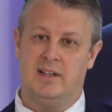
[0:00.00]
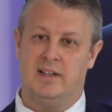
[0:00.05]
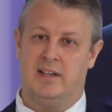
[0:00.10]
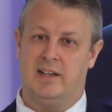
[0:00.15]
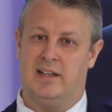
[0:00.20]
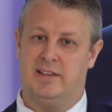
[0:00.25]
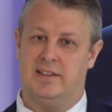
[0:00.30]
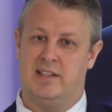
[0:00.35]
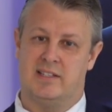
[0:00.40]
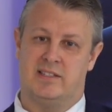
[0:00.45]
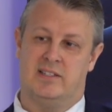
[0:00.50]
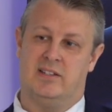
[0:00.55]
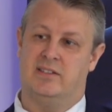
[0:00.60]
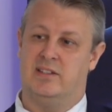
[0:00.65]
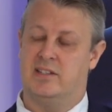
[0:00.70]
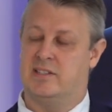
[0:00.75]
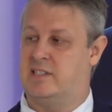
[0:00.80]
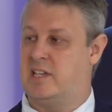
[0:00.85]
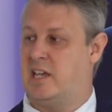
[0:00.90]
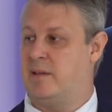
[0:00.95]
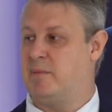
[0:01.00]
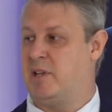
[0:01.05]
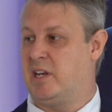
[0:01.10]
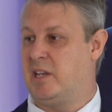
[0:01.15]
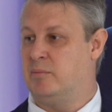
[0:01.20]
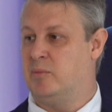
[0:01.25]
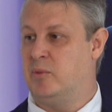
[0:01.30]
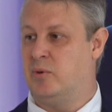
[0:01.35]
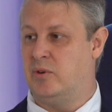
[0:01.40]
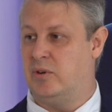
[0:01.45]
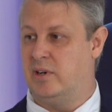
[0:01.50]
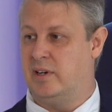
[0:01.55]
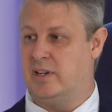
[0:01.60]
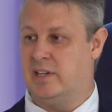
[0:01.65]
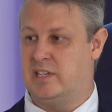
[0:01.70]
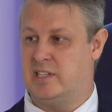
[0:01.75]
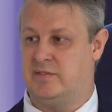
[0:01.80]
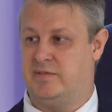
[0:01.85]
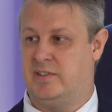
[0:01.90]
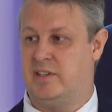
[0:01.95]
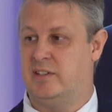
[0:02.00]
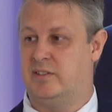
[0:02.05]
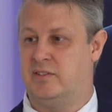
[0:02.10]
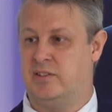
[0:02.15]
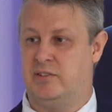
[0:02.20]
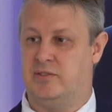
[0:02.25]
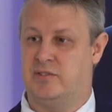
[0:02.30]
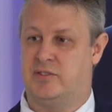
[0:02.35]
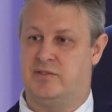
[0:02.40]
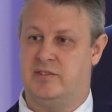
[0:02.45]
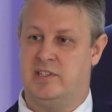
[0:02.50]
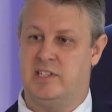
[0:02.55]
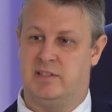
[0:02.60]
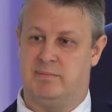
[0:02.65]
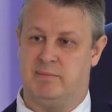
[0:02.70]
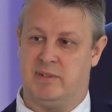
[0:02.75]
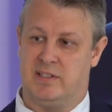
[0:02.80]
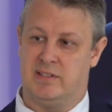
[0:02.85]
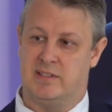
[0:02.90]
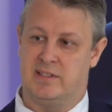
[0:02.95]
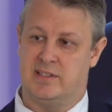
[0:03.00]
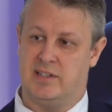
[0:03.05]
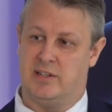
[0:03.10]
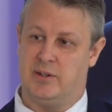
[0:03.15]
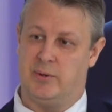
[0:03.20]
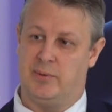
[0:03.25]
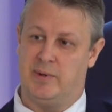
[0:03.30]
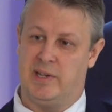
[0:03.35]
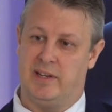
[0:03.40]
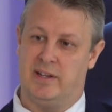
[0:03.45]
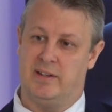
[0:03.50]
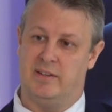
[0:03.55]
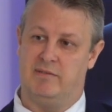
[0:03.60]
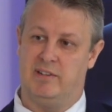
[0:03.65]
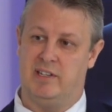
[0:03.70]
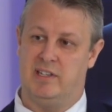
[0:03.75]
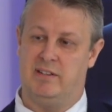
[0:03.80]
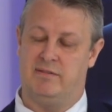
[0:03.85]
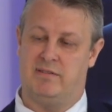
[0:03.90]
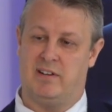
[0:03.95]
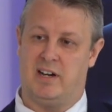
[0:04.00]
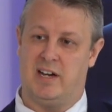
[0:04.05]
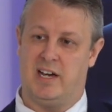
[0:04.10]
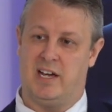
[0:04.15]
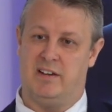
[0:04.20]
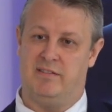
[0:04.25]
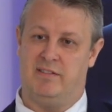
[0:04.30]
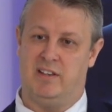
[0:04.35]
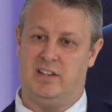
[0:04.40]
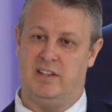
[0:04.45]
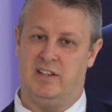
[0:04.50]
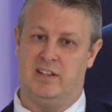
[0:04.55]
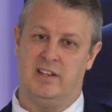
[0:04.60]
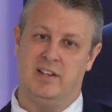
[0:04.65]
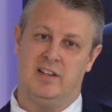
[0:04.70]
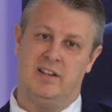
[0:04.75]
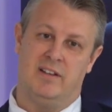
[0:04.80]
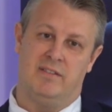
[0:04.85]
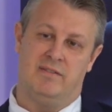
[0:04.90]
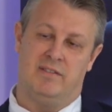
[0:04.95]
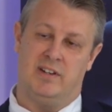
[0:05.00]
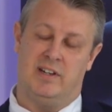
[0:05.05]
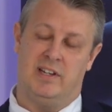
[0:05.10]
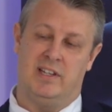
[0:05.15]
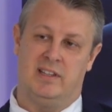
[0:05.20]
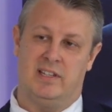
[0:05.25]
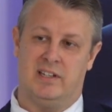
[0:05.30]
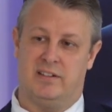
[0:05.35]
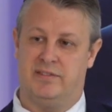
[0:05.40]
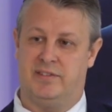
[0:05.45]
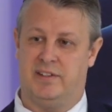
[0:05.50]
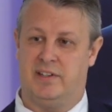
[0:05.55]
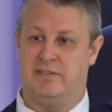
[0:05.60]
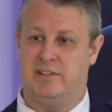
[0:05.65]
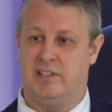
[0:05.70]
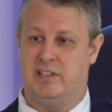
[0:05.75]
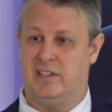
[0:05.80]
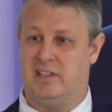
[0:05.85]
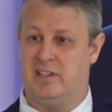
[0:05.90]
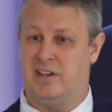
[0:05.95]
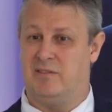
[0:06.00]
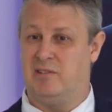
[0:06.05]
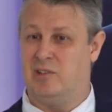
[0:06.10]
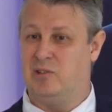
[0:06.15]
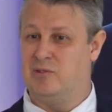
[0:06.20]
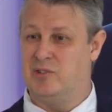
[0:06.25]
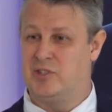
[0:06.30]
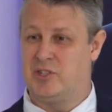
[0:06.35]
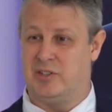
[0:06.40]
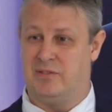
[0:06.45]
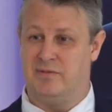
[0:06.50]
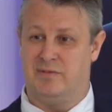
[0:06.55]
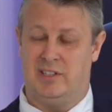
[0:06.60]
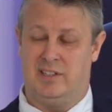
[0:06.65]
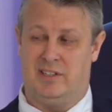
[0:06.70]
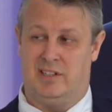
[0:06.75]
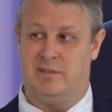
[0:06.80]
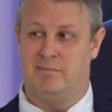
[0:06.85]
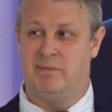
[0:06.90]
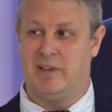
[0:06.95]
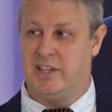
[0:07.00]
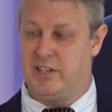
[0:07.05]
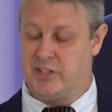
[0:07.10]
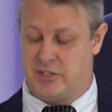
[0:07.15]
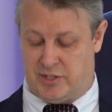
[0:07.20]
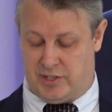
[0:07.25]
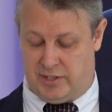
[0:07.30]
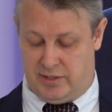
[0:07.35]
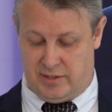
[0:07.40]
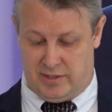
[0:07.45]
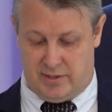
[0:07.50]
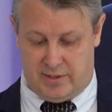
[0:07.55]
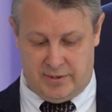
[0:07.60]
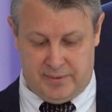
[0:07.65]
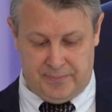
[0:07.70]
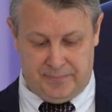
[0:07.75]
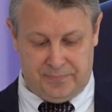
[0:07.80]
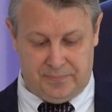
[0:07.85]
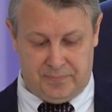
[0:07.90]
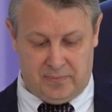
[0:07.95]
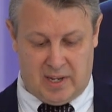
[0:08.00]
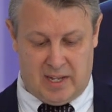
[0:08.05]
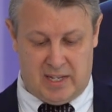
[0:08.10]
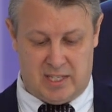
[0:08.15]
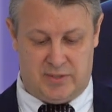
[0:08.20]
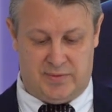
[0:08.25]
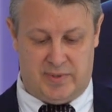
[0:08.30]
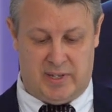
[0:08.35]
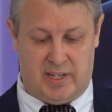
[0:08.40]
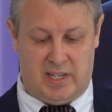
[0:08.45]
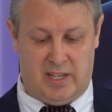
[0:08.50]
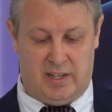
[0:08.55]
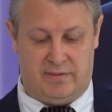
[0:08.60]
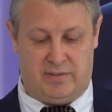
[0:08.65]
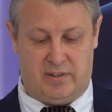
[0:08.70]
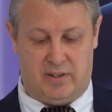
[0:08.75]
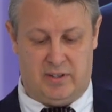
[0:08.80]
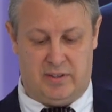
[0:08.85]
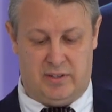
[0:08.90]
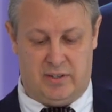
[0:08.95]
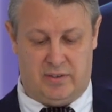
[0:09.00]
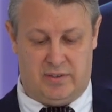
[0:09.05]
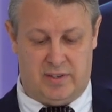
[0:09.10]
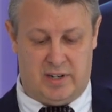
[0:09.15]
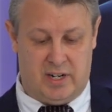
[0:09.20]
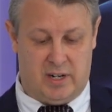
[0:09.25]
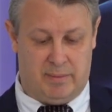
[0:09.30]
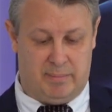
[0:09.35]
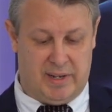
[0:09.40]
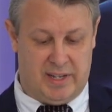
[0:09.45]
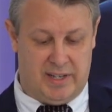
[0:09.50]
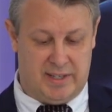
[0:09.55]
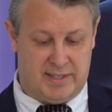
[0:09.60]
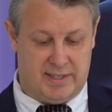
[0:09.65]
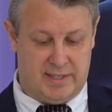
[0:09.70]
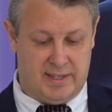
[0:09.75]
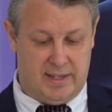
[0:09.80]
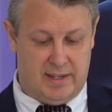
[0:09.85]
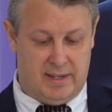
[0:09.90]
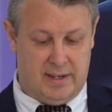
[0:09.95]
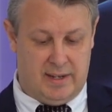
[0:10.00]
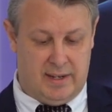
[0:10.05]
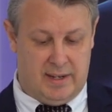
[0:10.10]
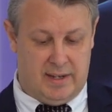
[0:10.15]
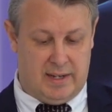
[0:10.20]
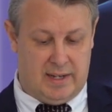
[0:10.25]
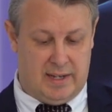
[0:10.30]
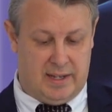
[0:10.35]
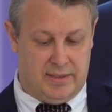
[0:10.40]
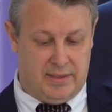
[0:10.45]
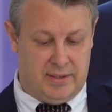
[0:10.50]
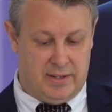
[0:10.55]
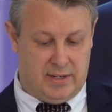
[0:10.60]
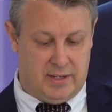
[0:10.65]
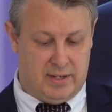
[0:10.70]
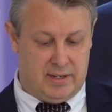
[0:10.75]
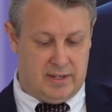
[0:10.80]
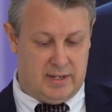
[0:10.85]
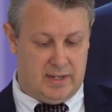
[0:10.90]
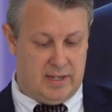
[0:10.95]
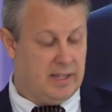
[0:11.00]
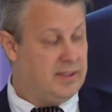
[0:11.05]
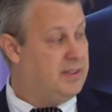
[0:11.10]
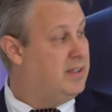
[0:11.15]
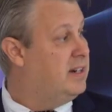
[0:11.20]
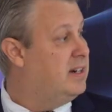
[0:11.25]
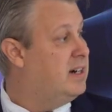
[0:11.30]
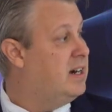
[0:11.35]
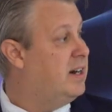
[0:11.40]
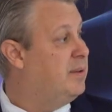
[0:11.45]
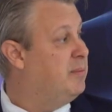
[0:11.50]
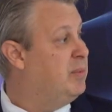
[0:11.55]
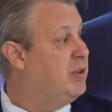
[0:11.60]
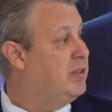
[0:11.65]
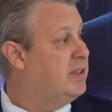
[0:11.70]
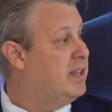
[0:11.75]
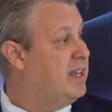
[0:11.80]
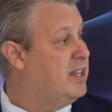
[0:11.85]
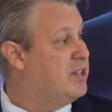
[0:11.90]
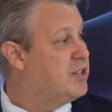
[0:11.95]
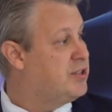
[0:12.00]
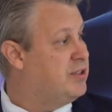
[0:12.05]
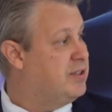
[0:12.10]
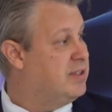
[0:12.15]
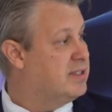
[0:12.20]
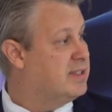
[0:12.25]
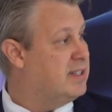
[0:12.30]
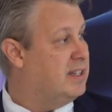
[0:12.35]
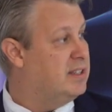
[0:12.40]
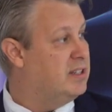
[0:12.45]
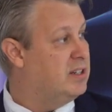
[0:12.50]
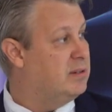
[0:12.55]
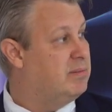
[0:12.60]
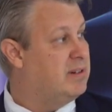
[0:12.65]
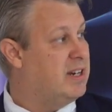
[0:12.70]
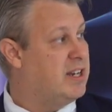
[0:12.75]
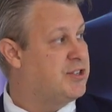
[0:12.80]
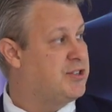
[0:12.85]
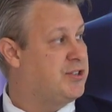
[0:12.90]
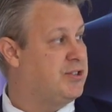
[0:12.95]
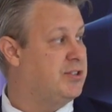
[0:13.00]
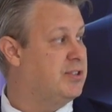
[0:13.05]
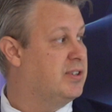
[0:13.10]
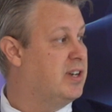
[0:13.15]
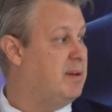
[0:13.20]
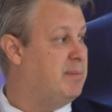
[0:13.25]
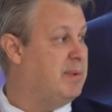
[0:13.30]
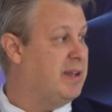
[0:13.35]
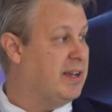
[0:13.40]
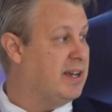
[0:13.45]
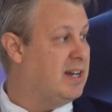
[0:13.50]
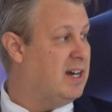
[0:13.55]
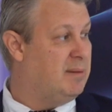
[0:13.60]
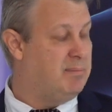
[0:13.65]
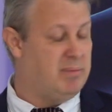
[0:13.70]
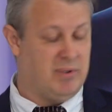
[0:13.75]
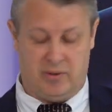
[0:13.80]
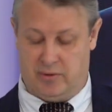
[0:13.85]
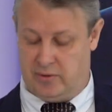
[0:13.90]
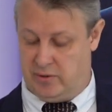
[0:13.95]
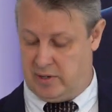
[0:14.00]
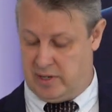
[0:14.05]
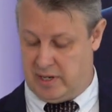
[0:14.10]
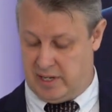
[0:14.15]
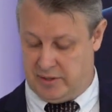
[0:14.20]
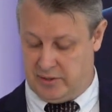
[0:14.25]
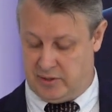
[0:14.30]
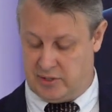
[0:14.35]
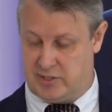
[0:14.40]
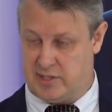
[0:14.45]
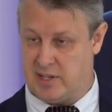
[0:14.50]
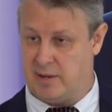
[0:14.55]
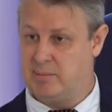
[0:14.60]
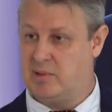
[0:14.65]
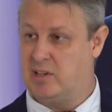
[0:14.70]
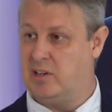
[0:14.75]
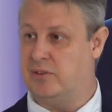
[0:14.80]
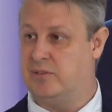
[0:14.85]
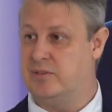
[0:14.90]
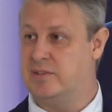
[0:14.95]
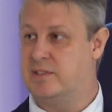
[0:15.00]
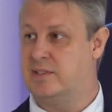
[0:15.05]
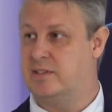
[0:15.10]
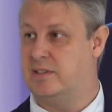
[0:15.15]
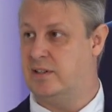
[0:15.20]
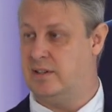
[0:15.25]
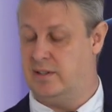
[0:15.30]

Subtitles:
And that's not the same anymore as we introduce treatment. So we divide, we interfere with the evolution within a patient as we give the therapies. And there are mutations under pressure coming up, or other subclones